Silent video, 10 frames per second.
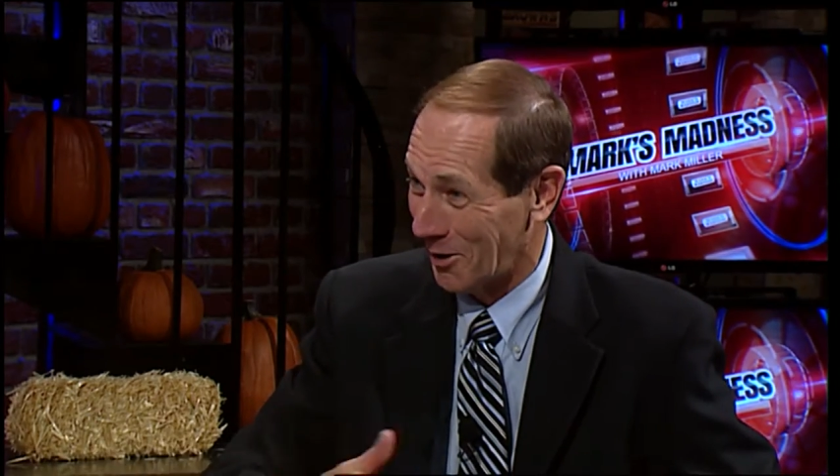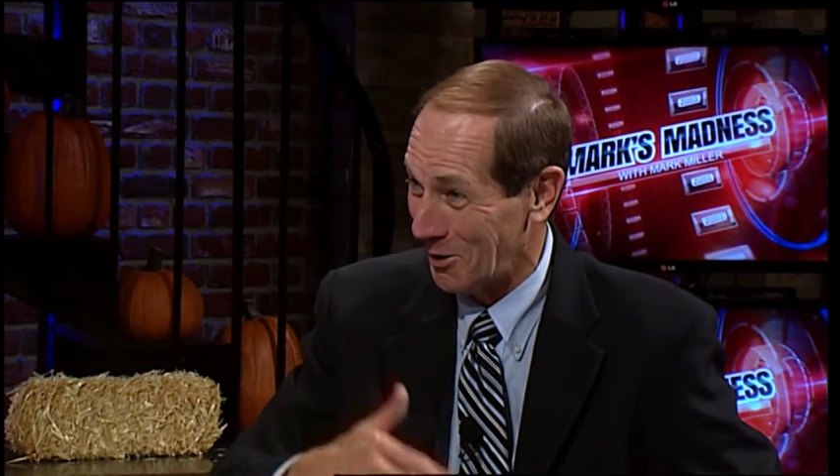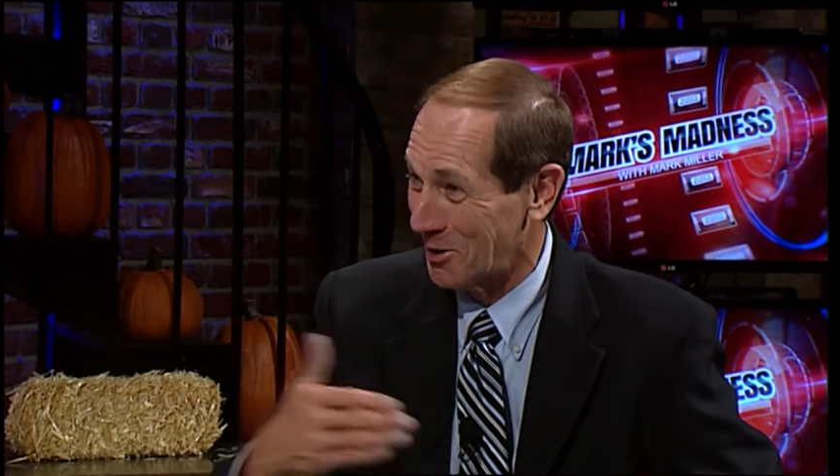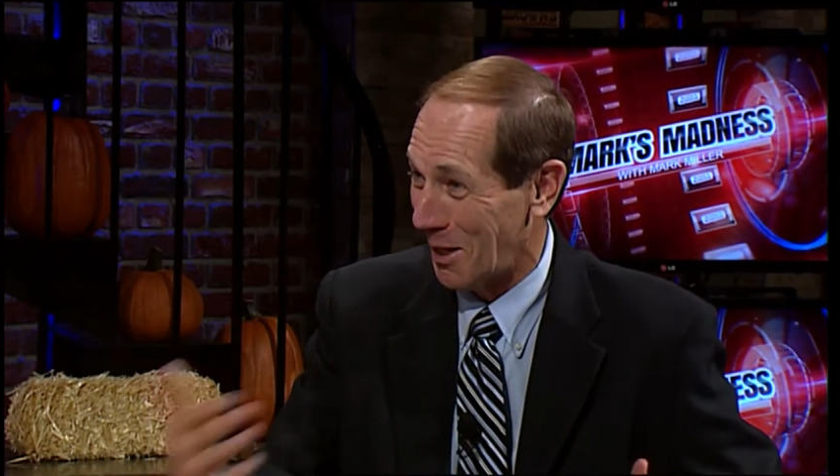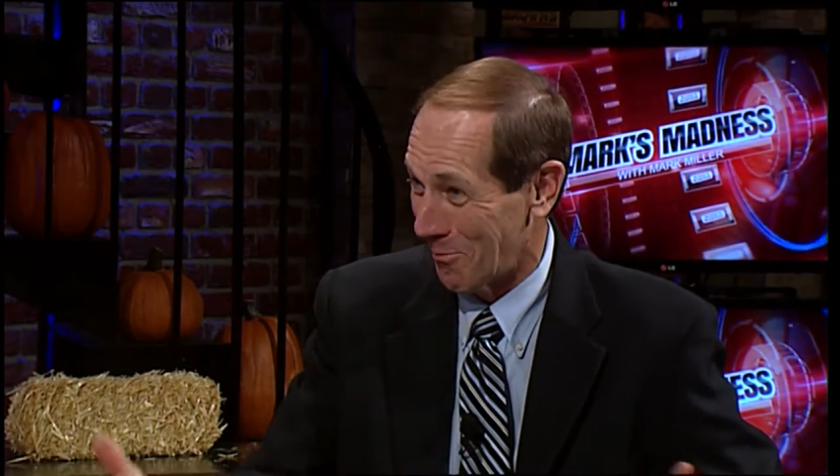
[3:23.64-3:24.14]
can
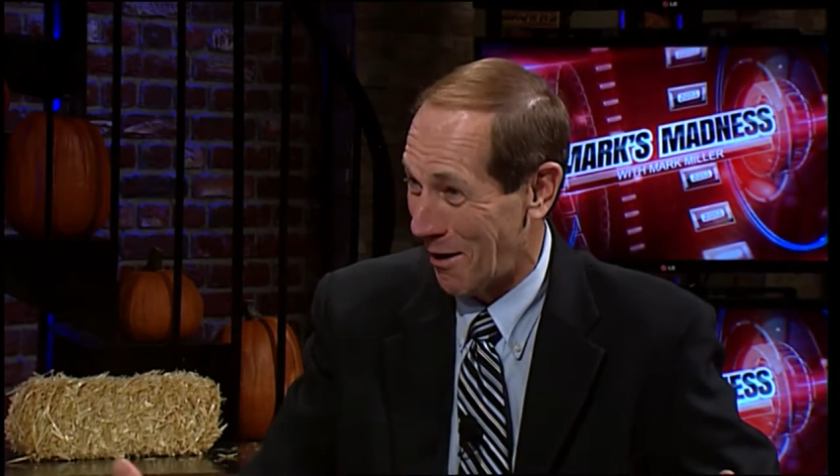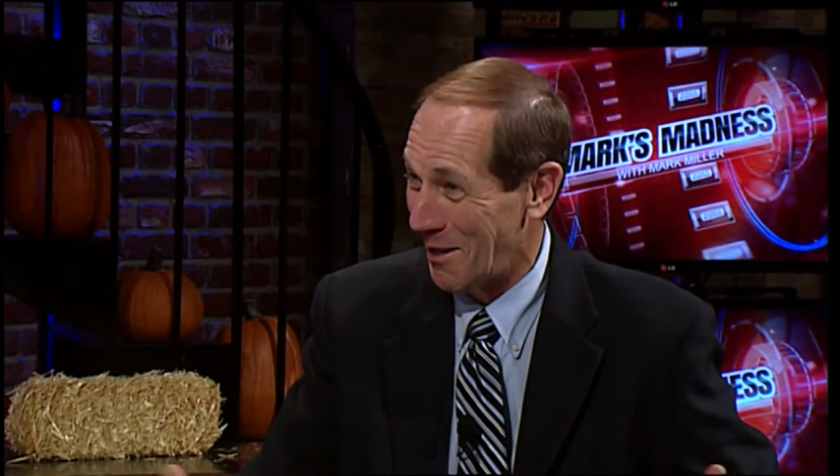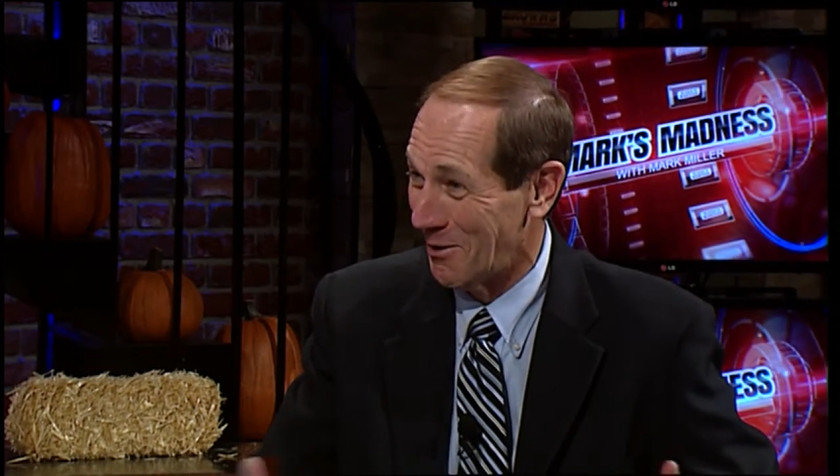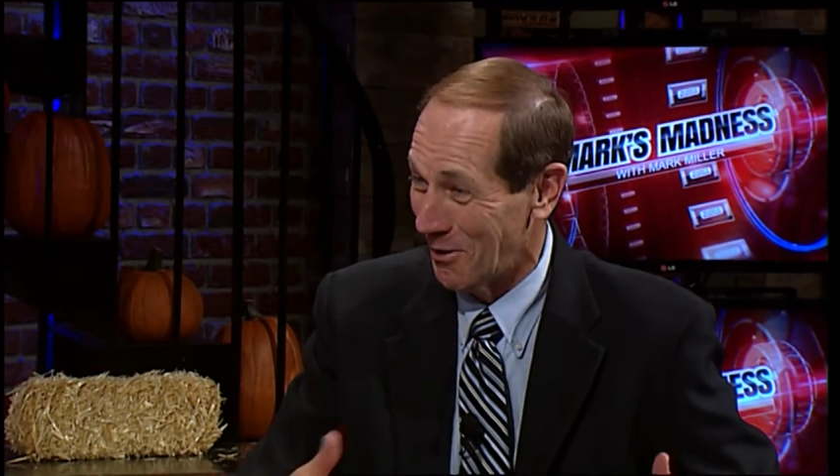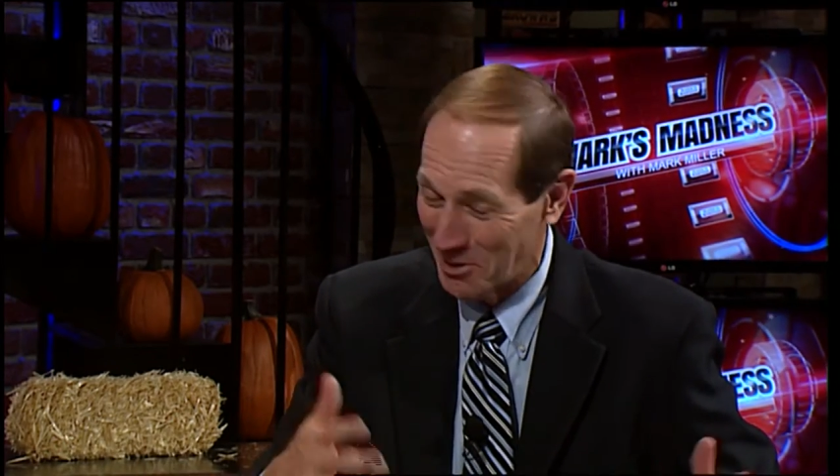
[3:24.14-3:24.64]
step right
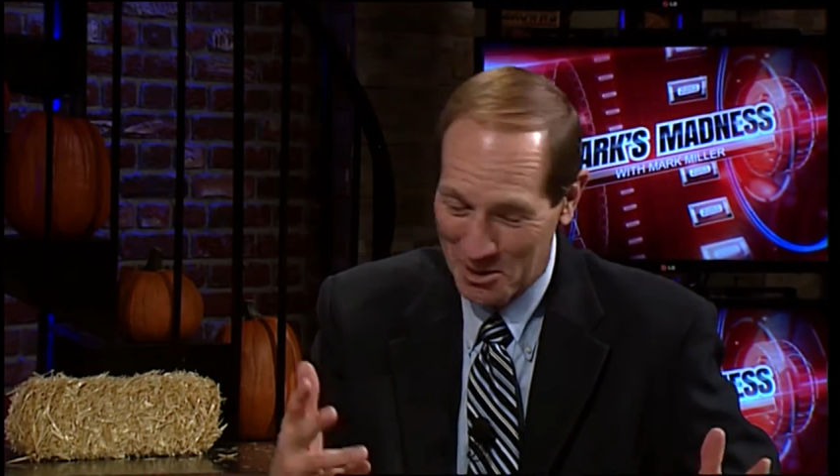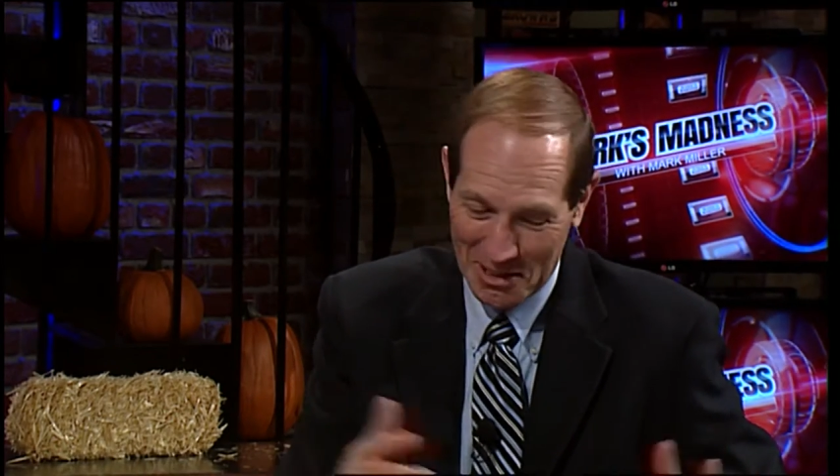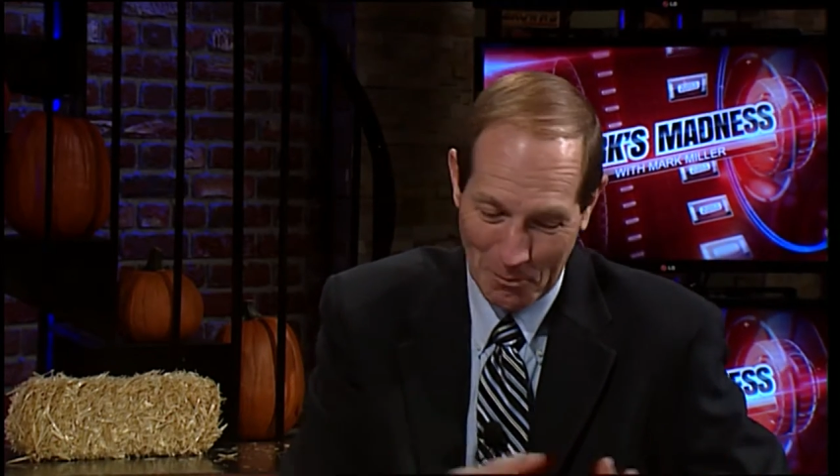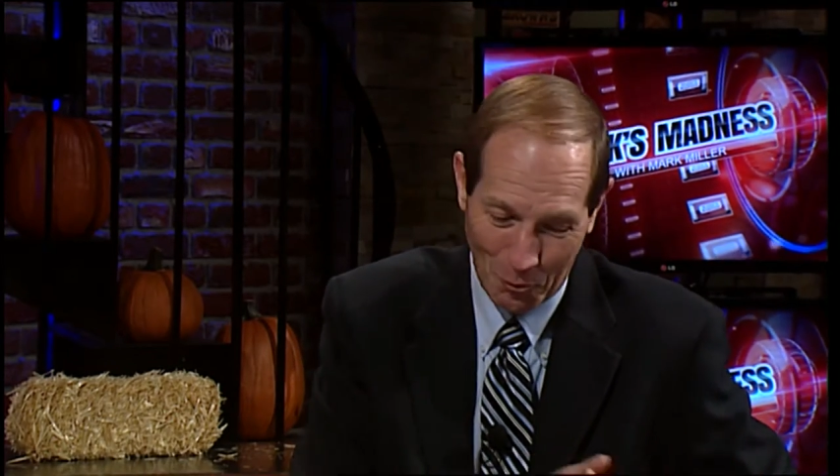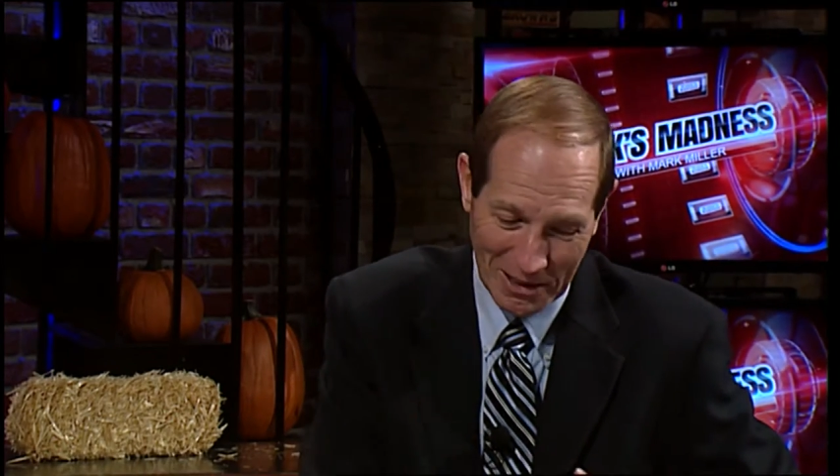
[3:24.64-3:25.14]
in there and just
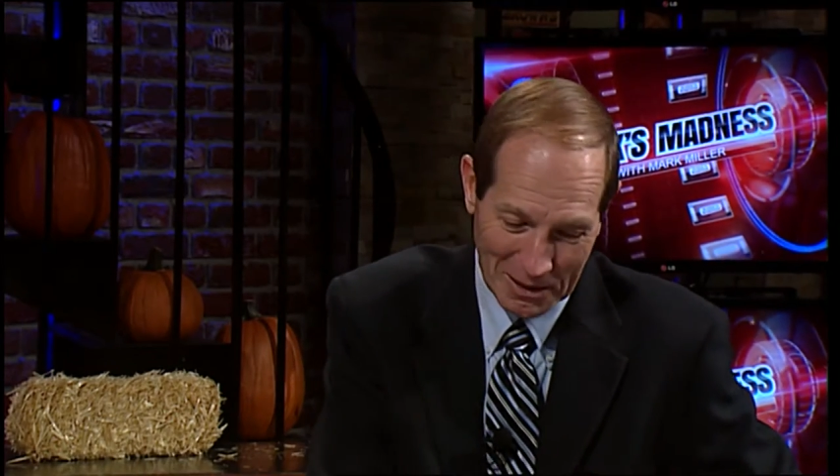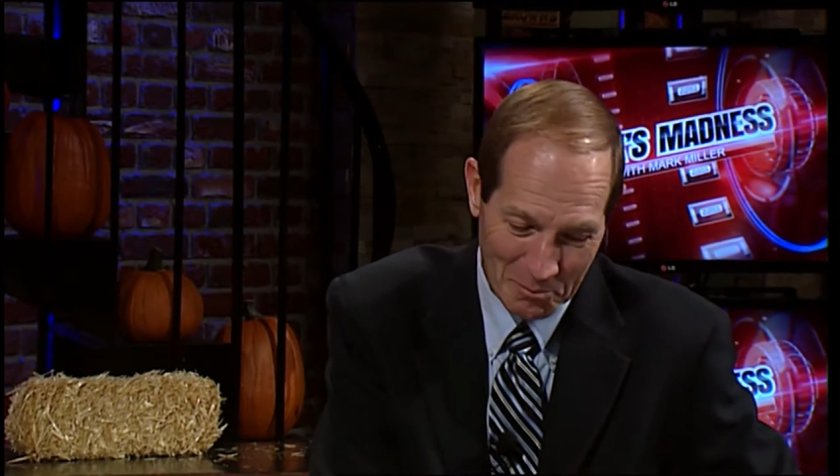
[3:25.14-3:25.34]
keep winning.